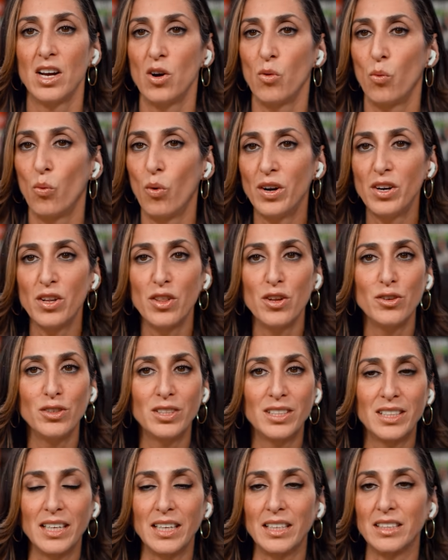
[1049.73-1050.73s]
One of
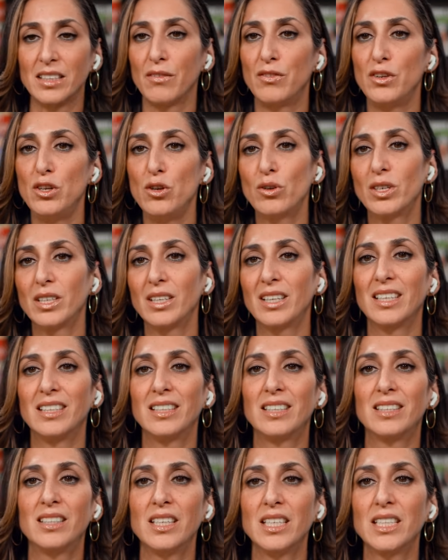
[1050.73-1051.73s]
those things, if you can
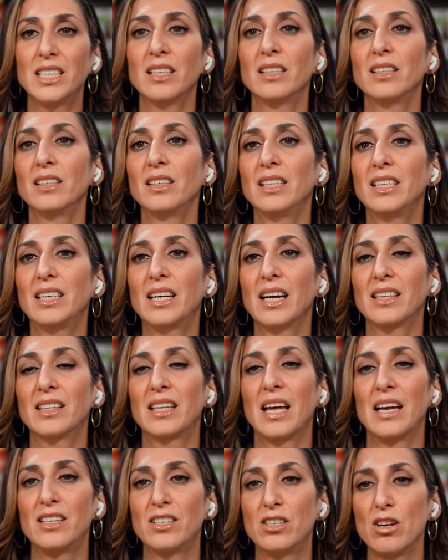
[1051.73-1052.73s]
consistently get
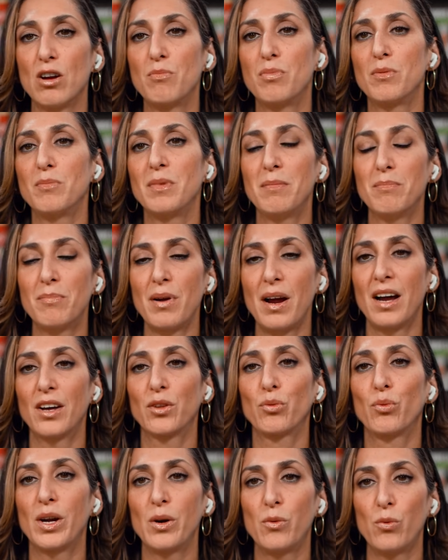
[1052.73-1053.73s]
that dopamine
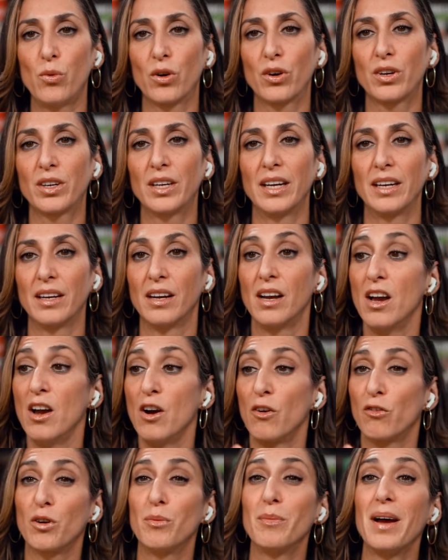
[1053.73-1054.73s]
pathway working
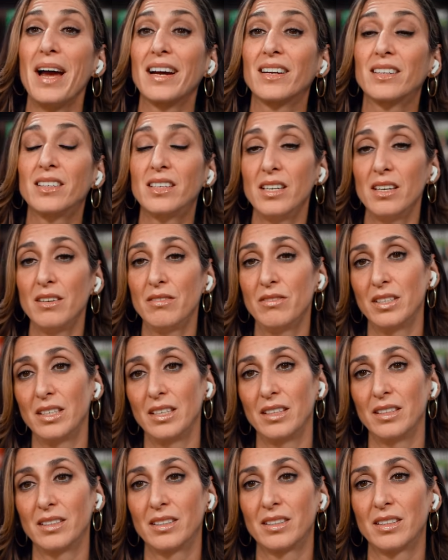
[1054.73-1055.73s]
from
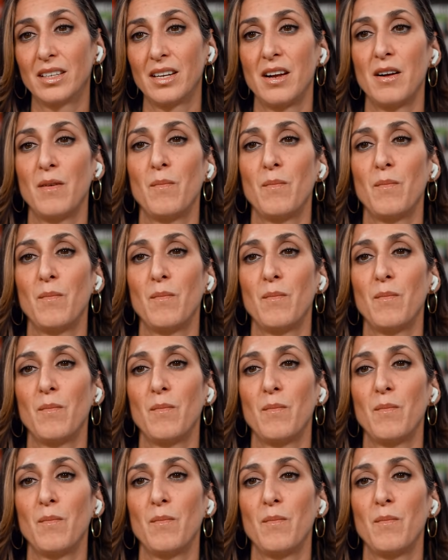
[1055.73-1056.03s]
activities,